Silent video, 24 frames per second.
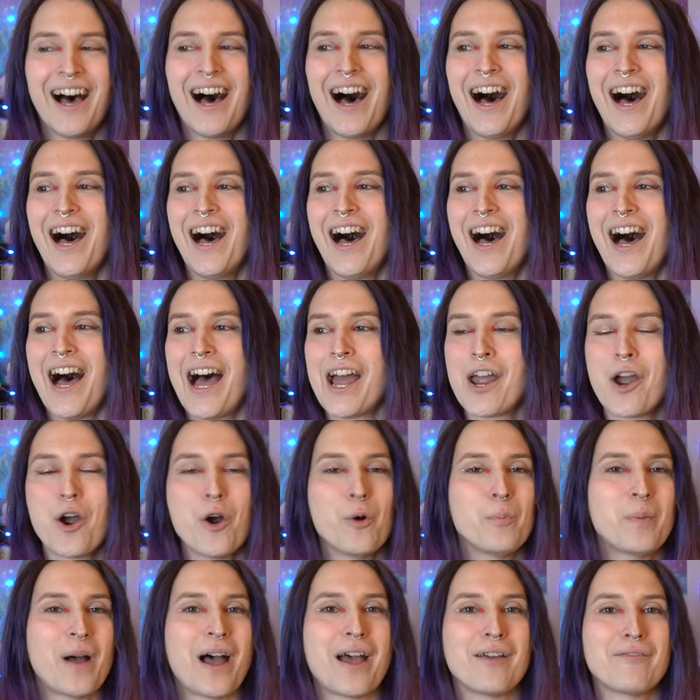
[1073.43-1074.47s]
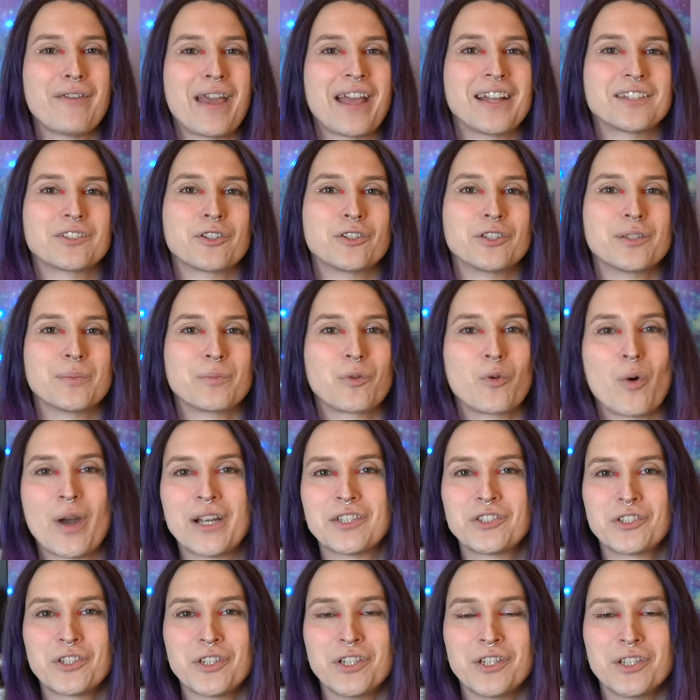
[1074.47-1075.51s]
I hope I've answered some
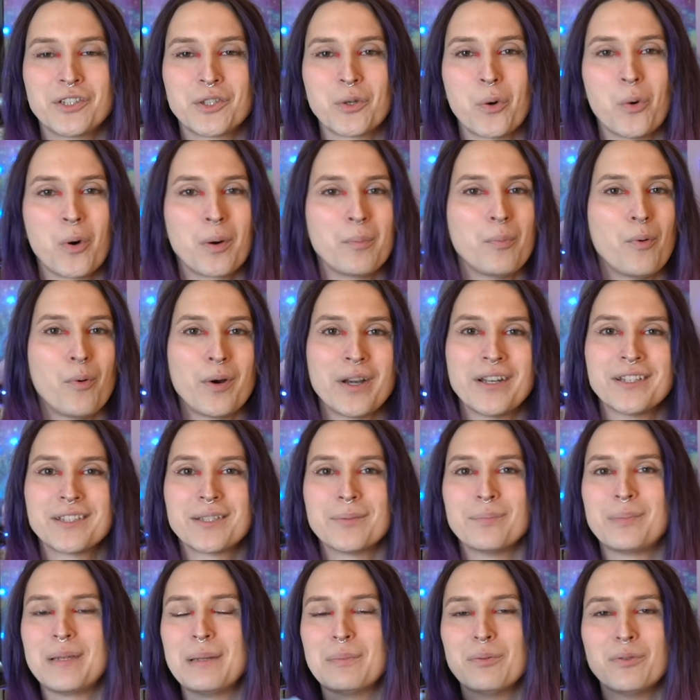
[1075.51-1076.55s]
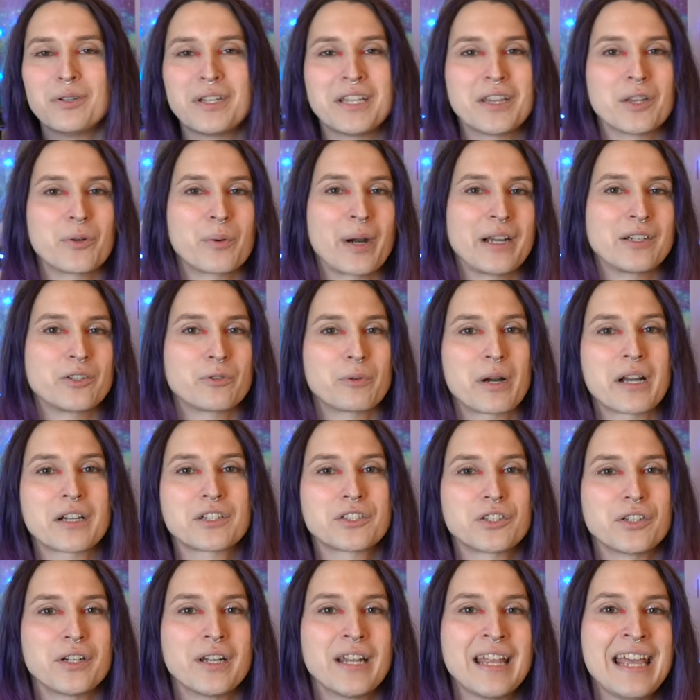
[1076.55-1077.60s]
questions or pointed some people in the right
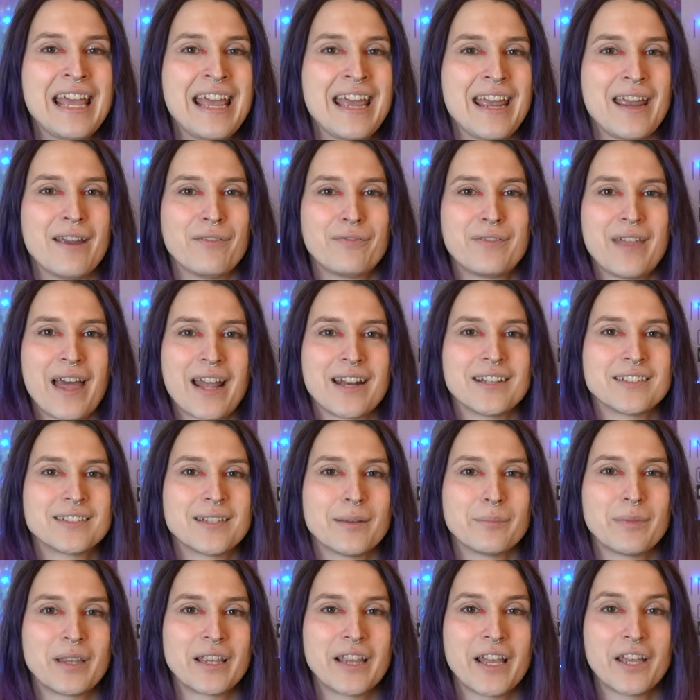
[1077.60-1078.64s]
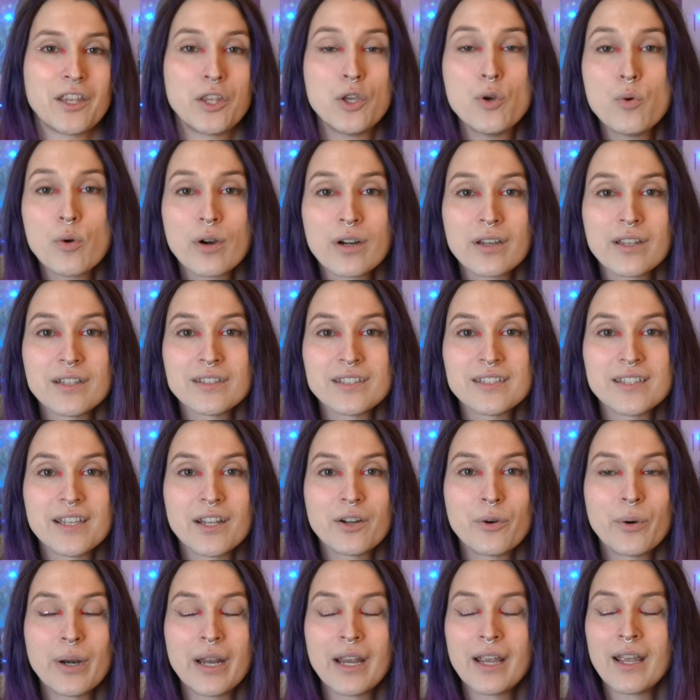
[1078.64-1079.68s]
direction, if that is something that you are
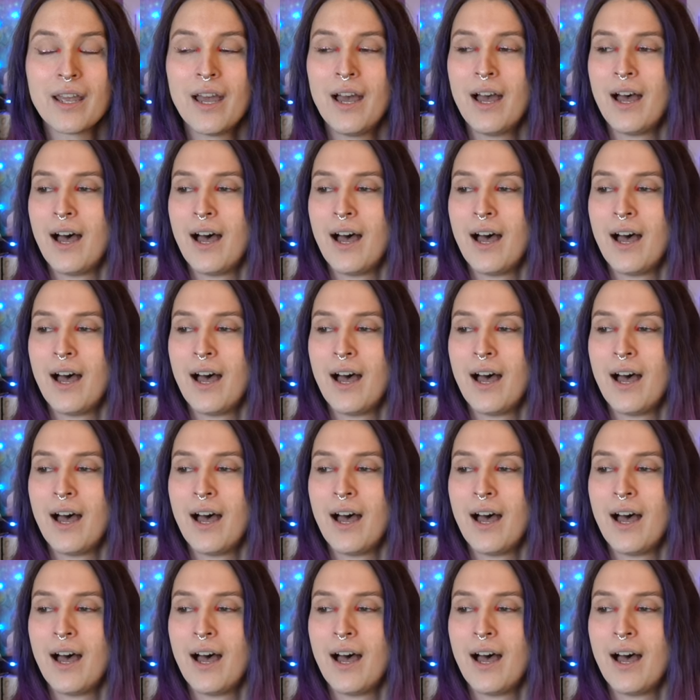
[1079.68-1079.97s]
considering.